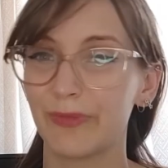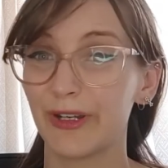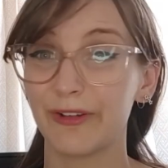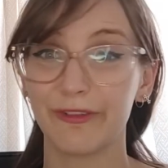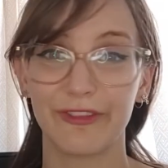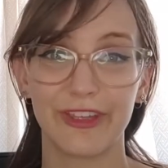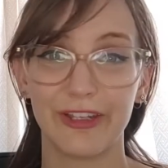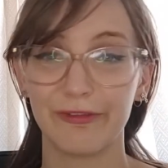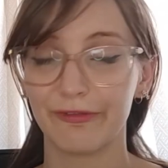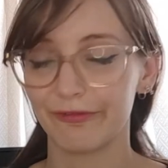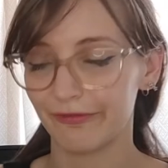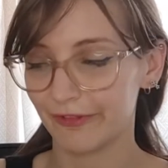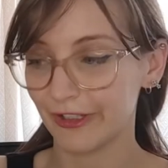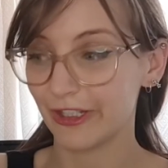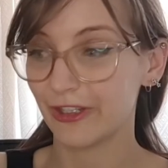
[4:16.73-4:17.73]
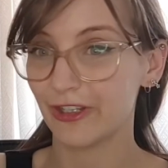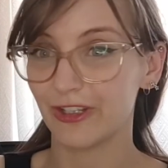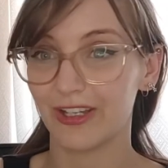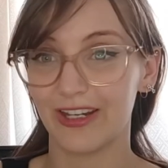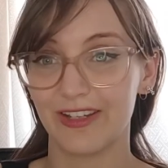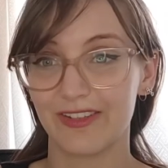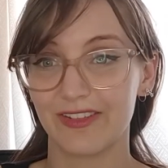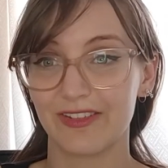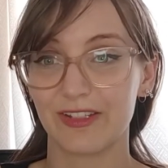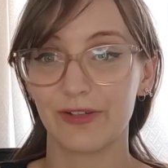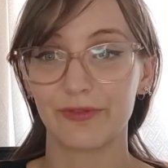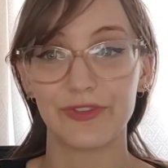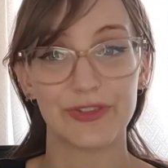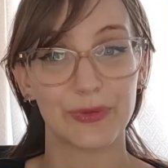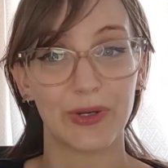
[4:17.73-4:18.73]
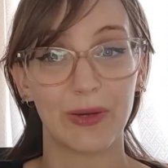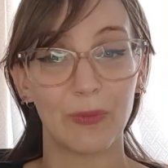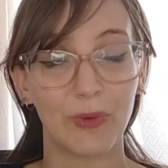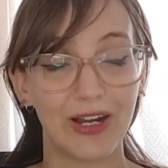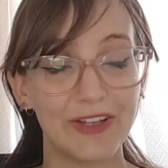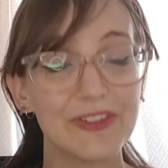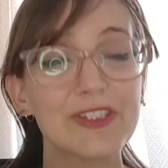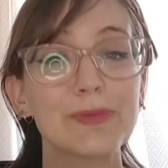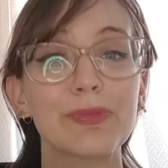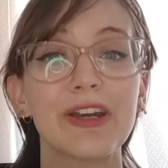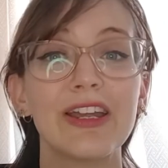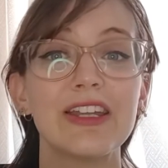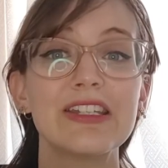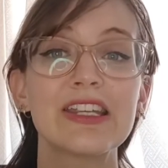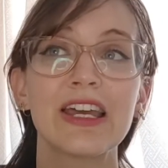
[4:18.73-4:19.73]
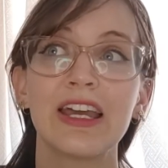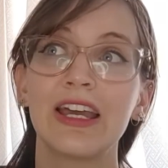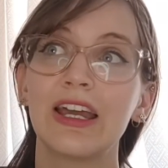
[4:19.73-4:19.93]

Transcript: but if the folliculitis itself is quite widespread